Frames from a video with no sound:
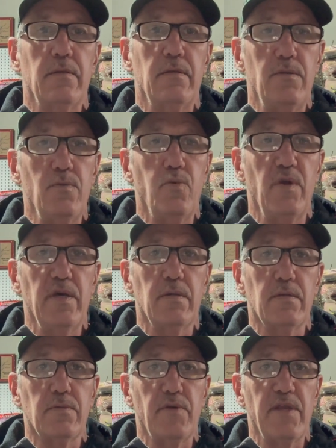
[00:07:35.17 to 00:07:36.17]
You
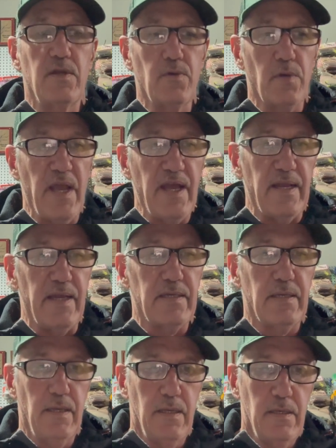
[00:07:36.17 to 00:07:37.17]
will regret
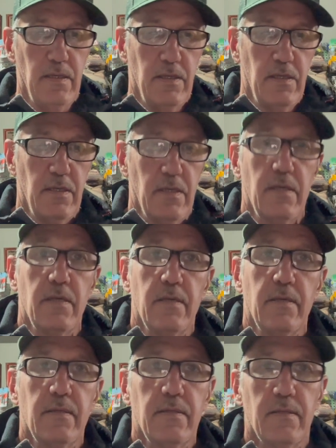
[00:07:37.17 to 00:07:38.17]
it.
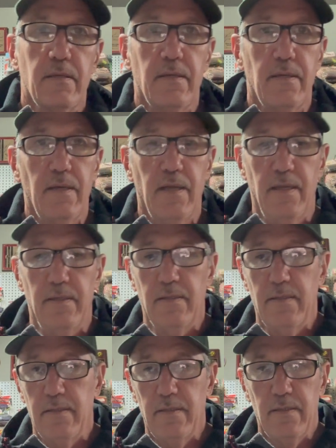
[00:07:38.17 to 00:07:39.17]
All right?
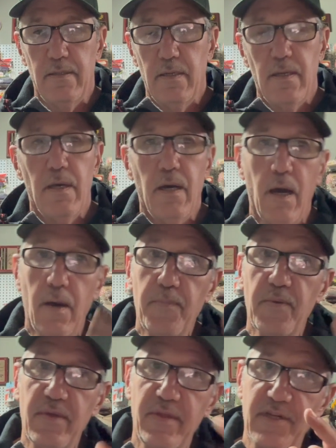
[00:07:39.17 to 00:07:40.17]

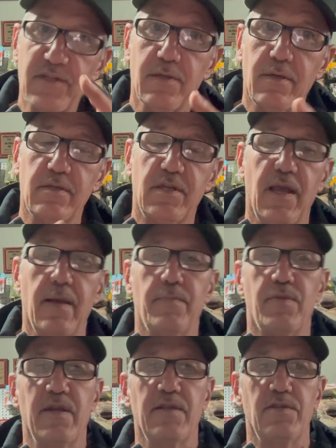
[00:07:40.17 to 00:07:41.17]
Hopefully this little tip
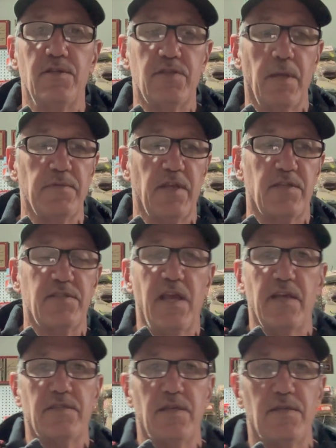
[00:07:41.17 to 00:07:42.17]
brings you some
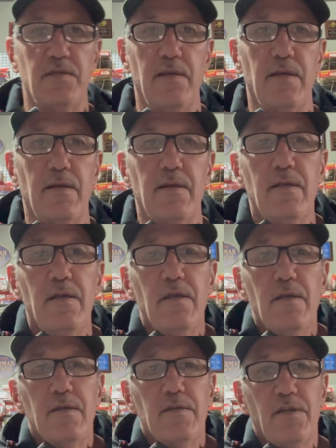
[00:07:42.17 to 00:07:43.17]
success this year.
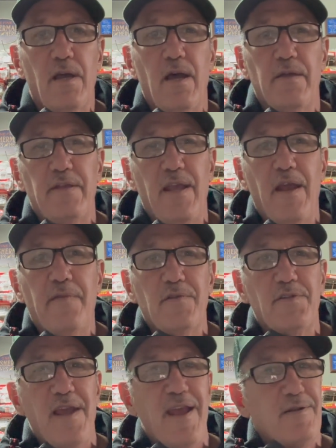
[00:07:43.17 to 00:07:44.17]
Sean, the
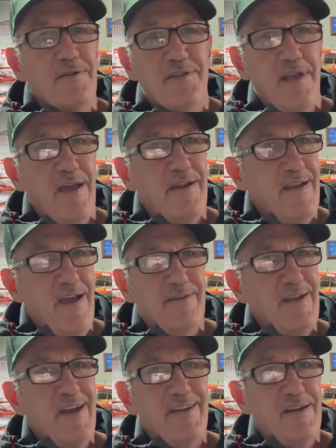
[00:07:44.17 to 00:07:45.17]
Average Angler, signing out,
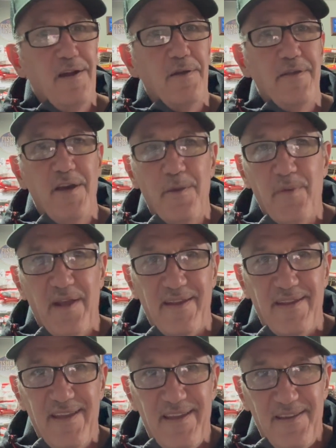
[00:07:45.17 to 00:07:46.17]
and I need all the help I
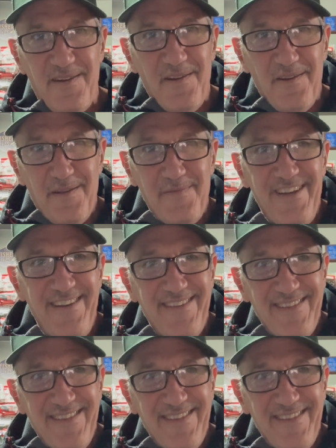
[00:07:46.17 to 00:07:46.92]
can get. You know what I mean?